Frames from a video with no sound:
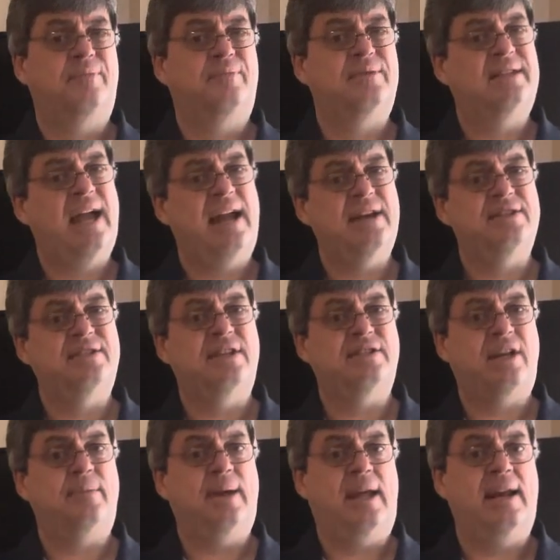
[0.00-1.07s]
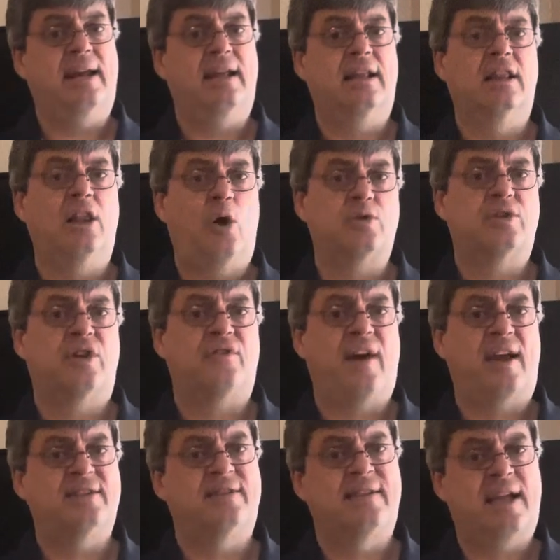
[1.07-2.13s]
tendency is going to be hitting it low to the
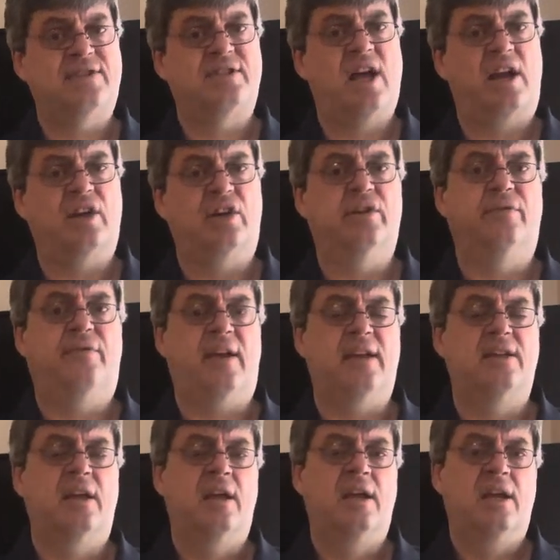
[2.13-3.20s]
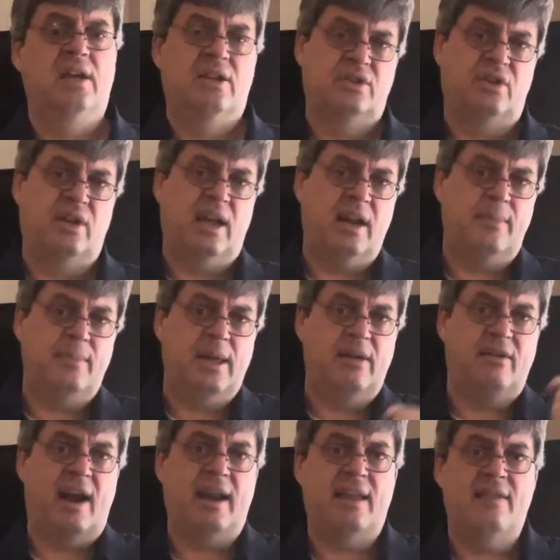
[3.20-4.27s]
right, and that's not a good fit. So you got to be
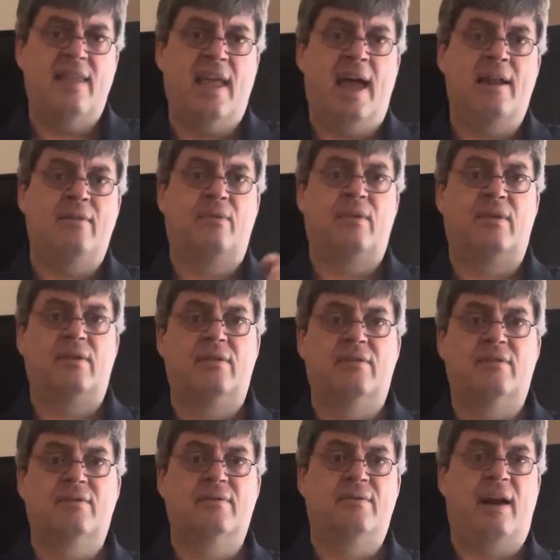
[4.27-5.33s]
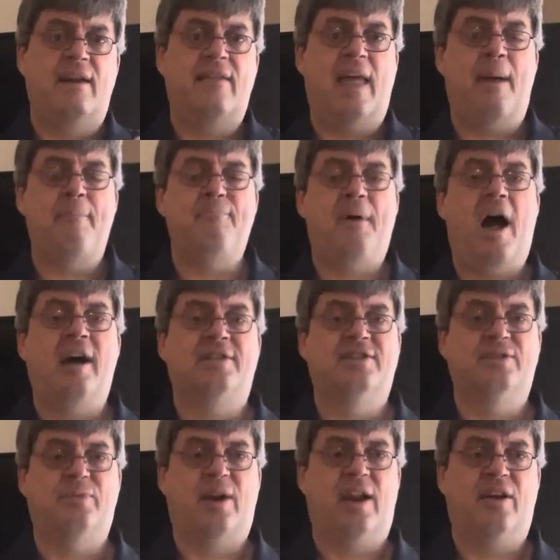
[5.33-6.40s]
right in that box is what I